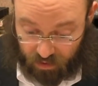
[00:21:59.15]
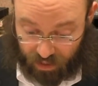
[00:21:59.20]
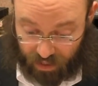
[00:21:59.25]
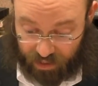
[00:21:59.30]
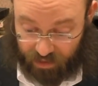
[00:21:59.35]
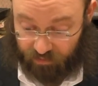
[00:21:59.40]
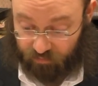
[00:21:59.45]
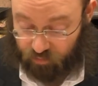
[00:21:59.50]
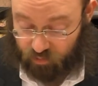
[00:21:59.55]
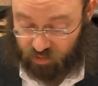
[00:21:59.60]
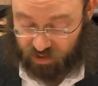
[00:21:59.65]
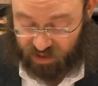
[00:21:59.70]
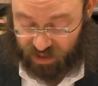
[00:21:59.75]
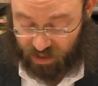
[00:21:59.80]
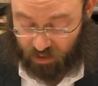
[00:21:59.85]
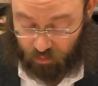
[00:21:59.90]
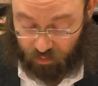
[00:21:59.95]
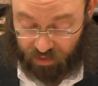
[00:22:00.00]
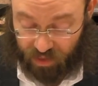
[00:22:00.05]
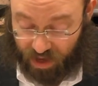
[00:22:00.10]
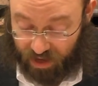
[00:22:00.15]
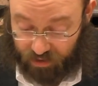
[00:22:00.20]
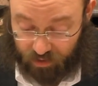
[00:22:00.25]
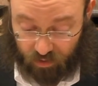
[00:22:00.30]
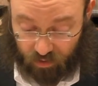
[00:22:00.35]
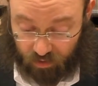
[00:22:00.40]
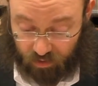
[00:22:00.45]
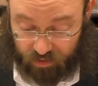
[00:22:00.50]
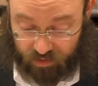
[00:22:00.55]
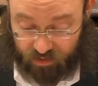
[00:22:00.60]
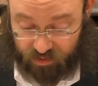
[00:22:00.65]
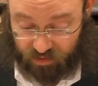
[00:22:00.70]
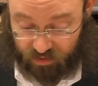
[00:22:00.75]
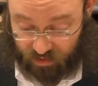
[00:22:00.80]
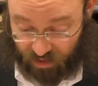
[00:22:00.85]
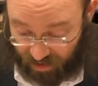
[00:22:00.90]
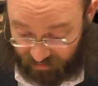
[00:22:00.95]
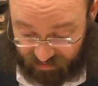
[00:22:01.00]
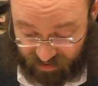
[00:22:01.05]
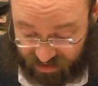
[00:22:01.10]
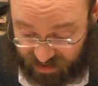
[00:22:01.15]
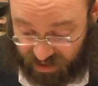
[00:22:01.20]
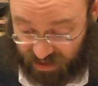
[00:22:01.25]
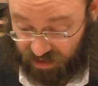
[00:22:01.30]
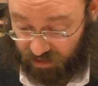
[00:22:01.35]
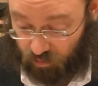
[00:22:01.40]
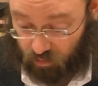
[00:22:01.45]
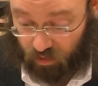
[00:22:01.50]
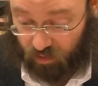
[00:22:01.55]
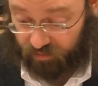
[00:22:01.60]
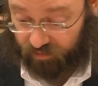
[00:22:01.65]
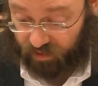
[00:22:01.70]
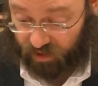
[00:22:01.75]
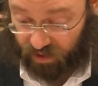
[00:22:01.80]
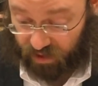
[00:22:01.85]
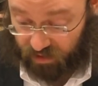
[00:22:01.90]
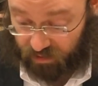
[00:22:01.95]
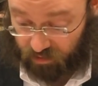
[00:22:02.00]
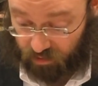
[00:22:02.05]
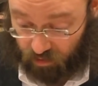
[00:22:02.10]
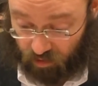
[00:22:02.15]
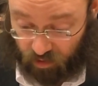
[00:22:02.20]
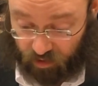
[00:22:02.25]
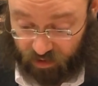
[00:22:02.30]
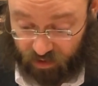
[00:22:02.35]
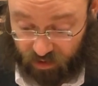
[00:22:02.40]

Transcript: And if you said it without a kois, you have to say it all over again. go in